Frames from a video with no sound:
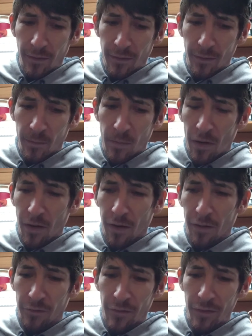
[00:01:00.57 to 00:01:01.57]
it'll burn
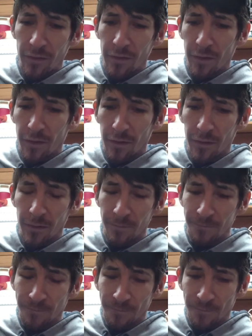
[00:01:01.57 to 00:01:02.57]
off into the,
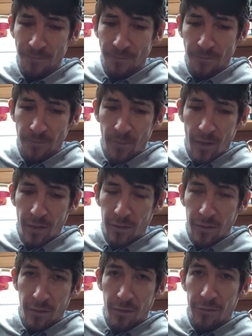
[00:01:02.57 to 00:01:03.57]

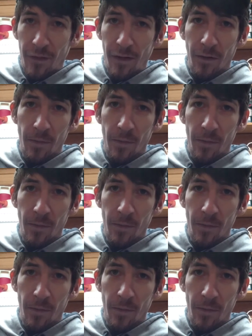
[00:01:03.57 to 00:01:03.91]
foul